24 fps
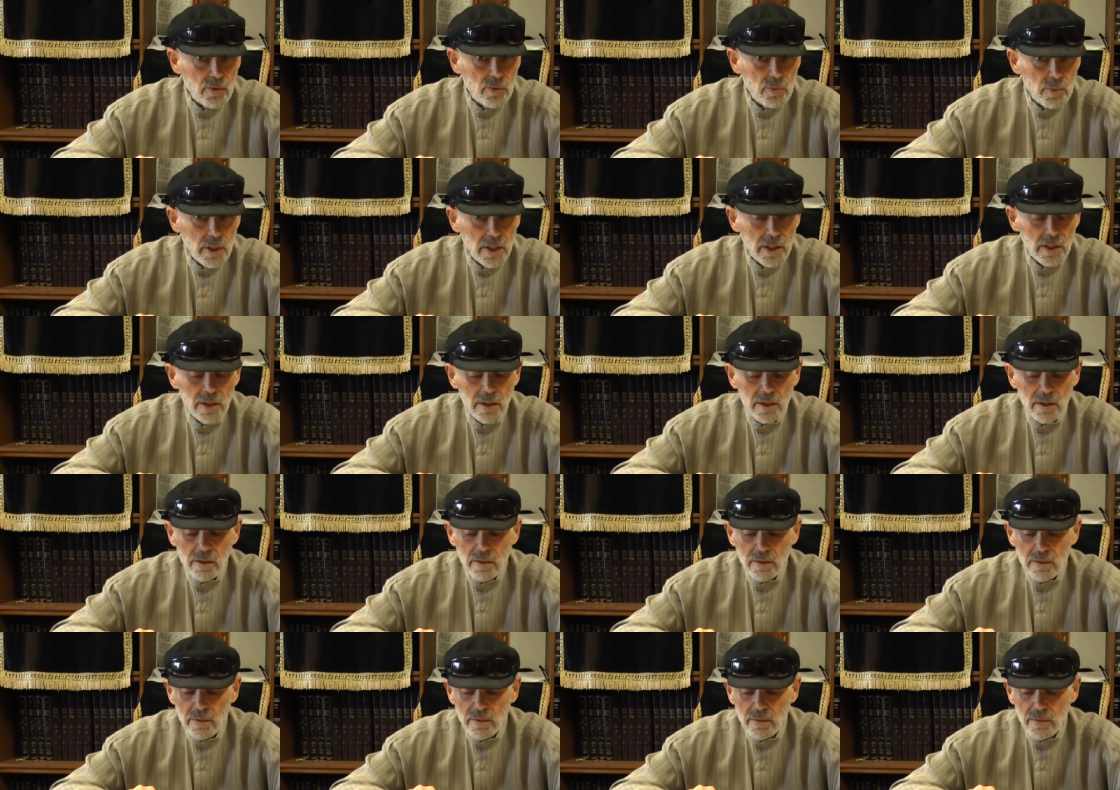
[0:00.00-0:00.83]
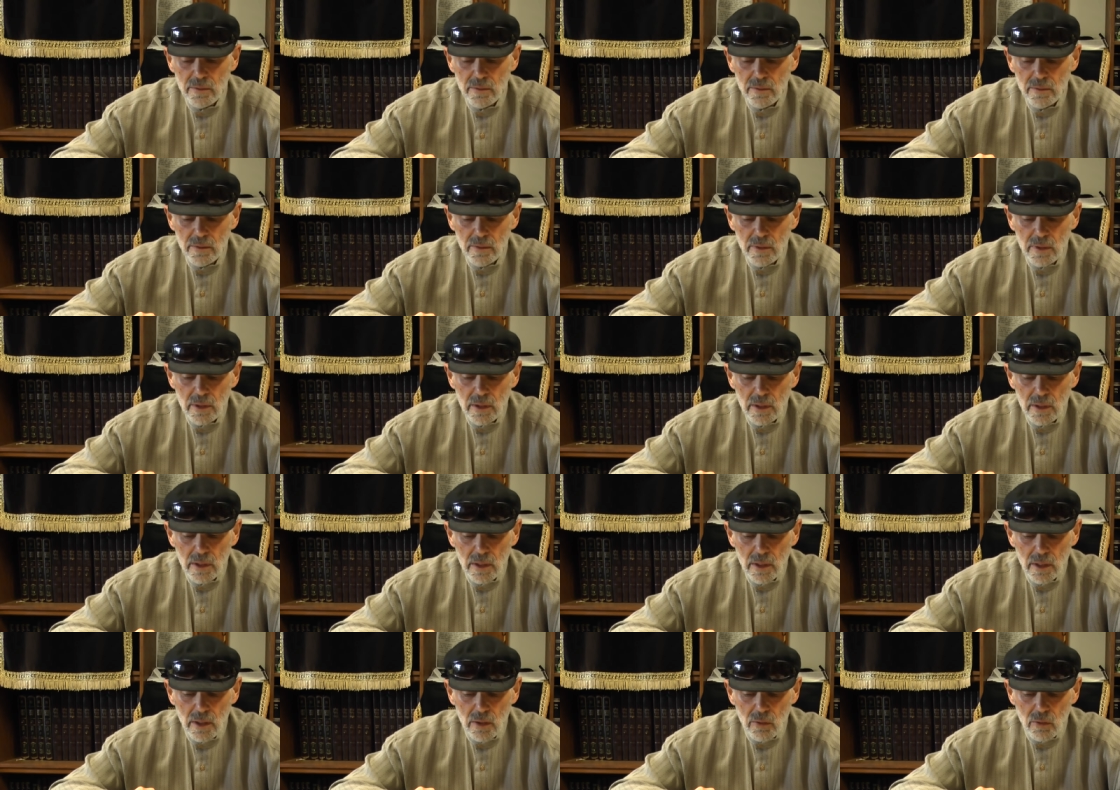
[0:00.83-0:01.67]
Almighty.
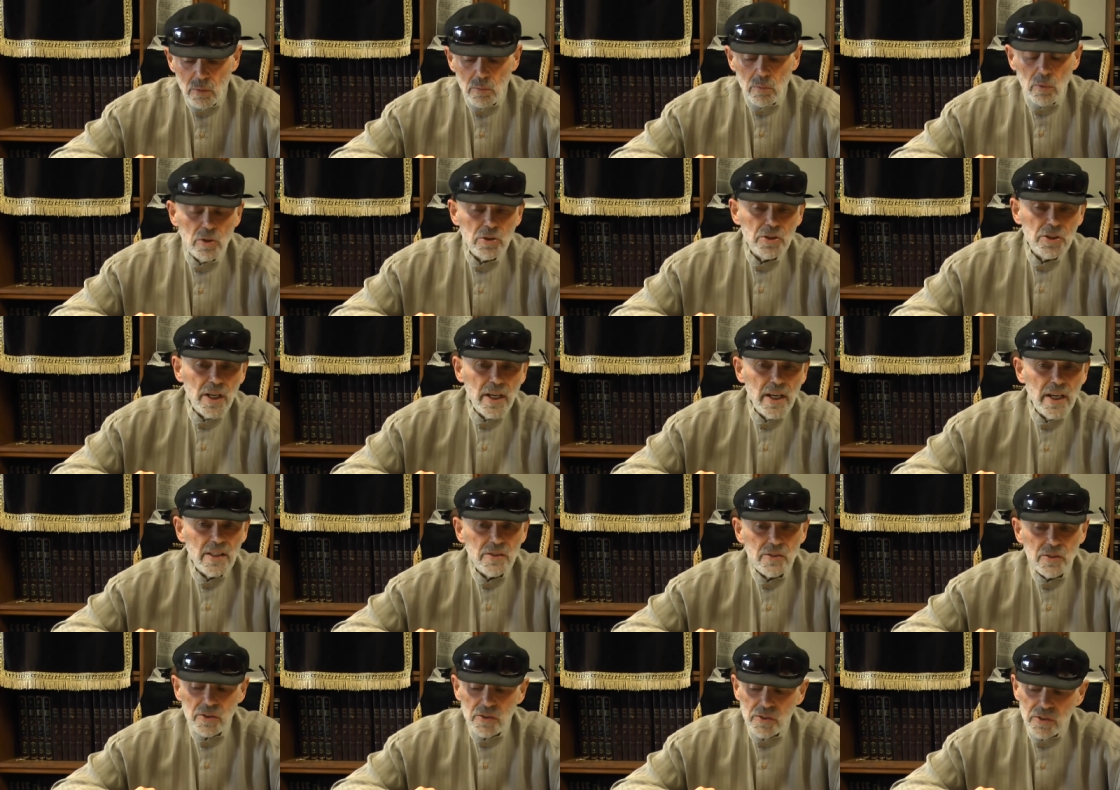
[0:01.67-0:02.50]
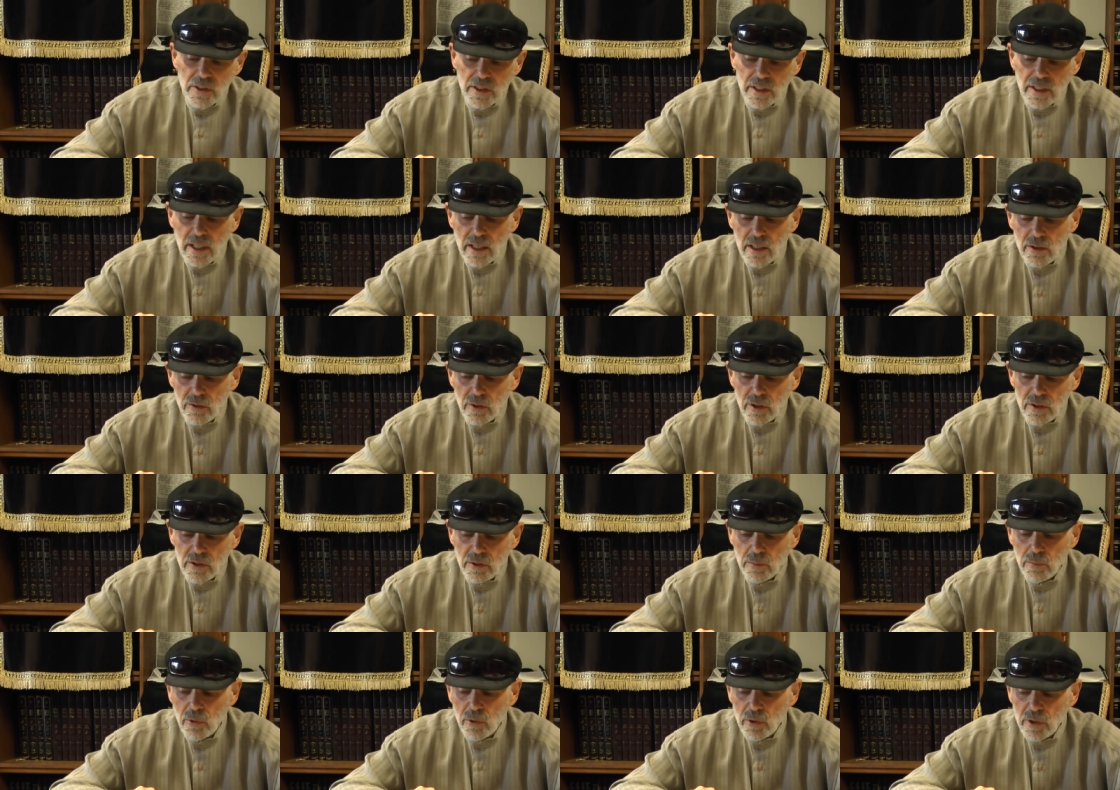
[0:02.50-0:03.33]
When Moshe has this encounter
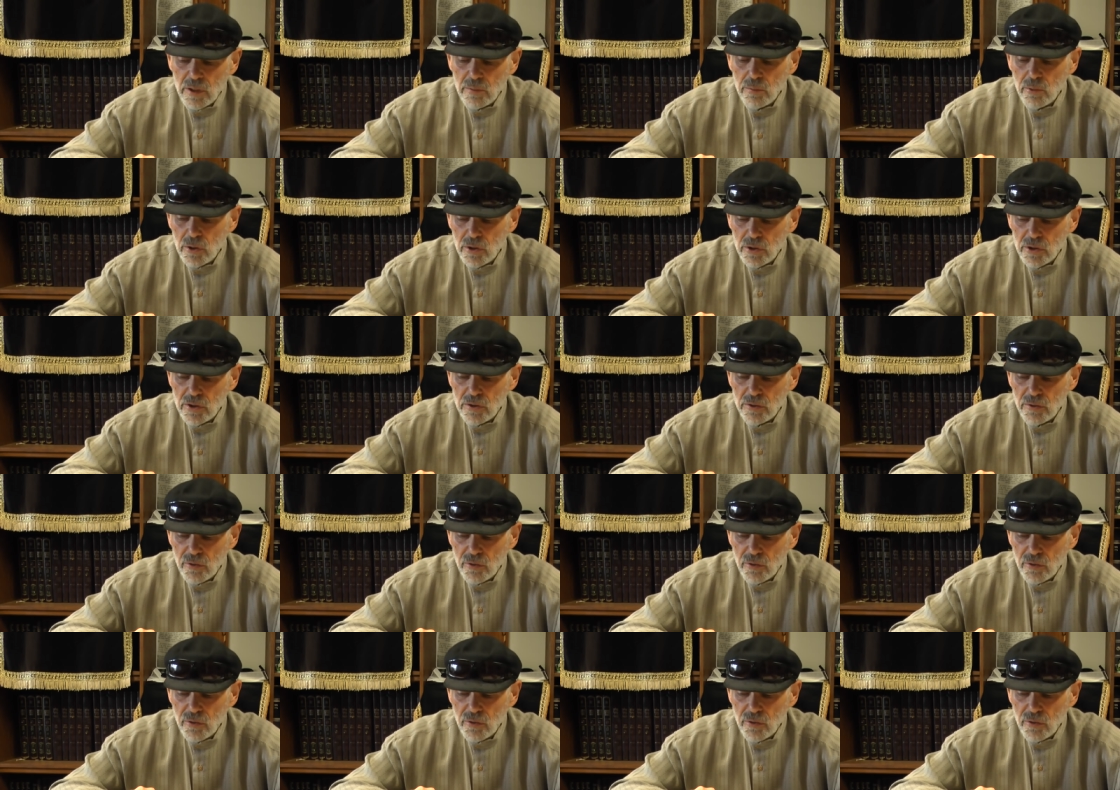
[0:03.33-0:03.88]
at the burning bush,